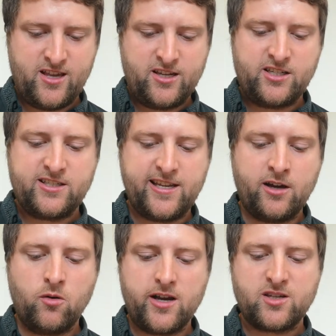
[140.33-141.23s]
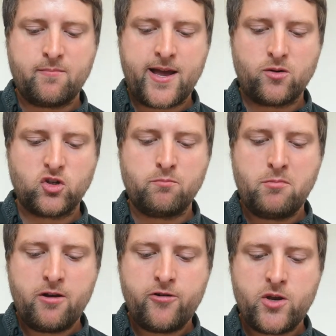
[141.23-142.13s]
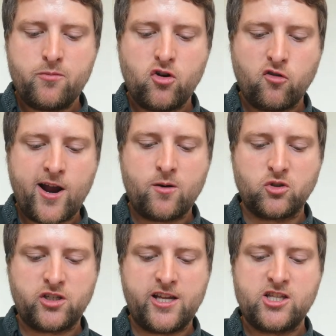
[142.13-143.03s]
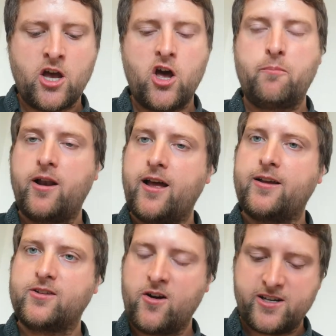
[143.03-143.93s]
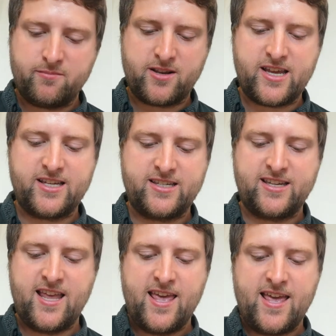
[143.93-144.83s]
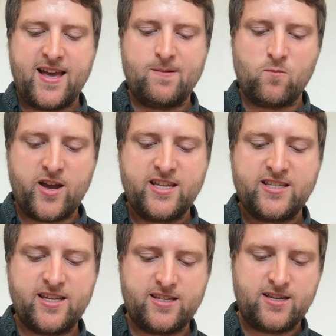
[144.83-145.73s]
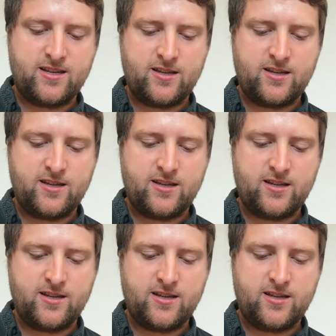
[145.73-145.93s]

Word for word: Still as a mouse, Miriam crouched into her hiding place and waited.